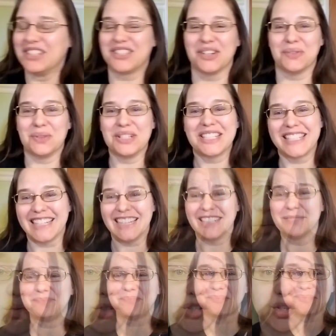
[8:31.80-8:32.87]
so we'll see. I
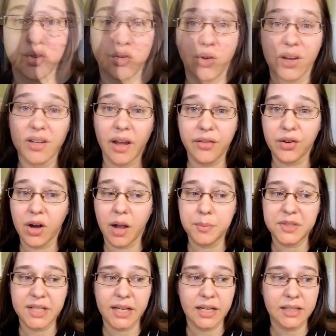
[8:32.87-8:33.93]
will do another
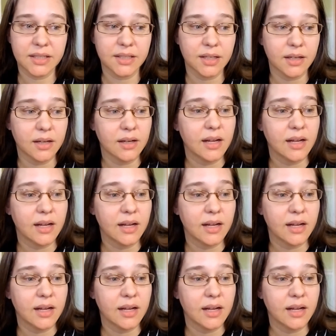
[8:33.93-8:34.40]
update